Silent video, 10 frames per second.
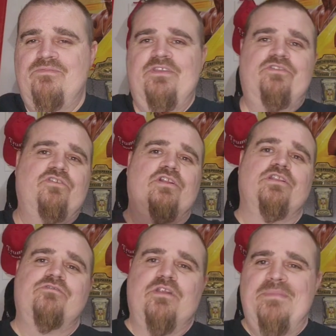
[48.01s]
They
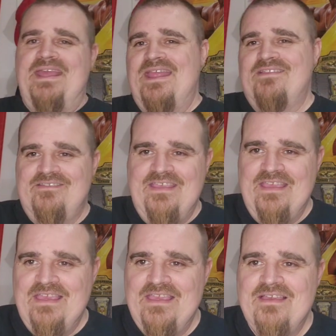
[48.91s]
started from
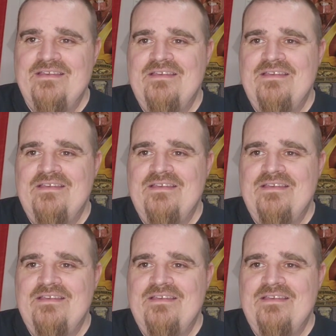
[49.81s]
NXT,